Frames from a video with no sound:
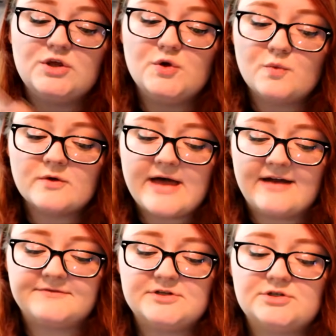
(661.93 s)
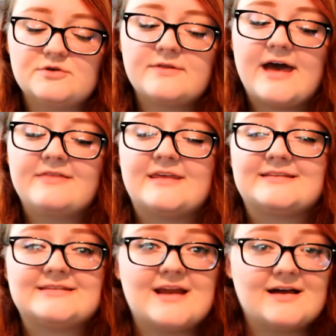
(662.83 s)
You will have to do that.
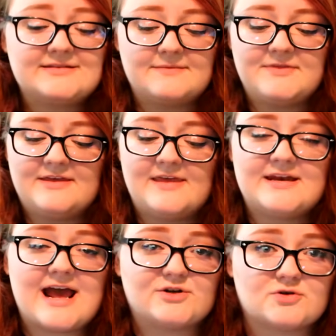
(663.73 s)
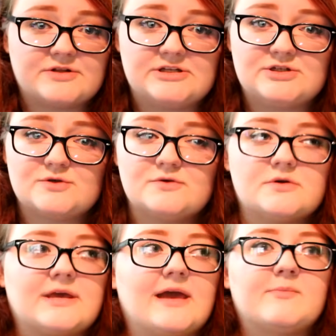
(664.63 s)
That's not something they naturally do.
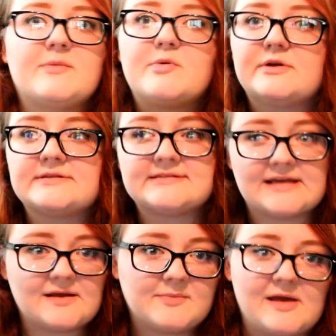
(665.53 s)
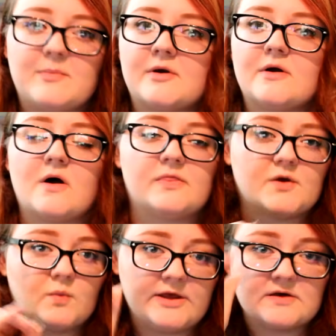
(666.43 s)
You can't be putting sandpaper on
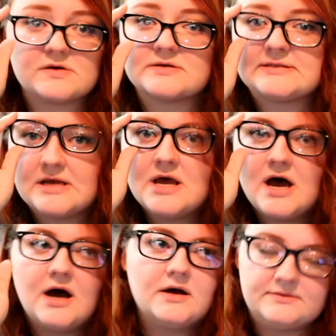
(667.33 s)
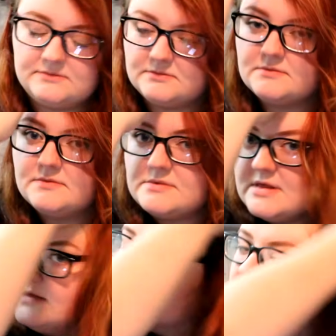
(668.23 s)
their wheels. Uh,
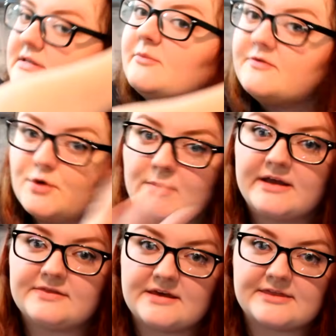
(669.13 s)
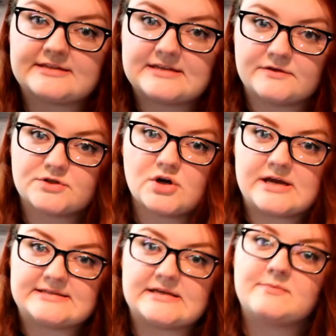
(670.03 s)
some of you might think that sounds
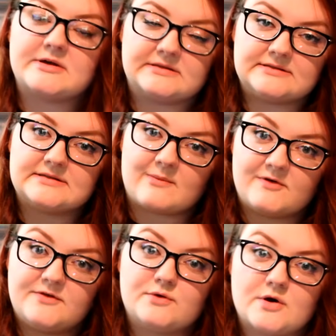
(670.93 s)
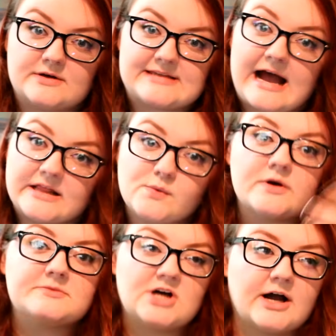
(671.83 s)
crazy, but some of you know exactly what
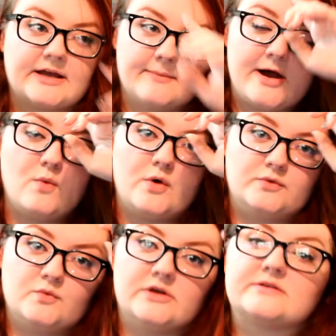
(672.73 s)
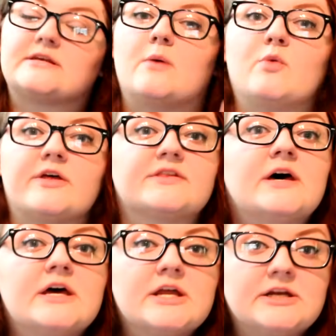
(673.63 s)
I'm talking about when wheels come with
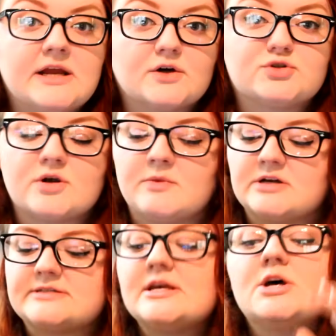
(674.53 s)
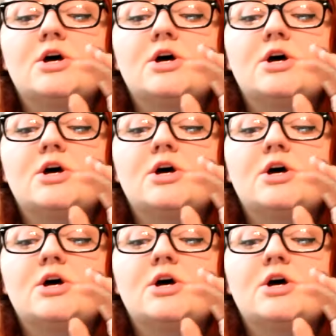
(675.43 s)
nail trimmers.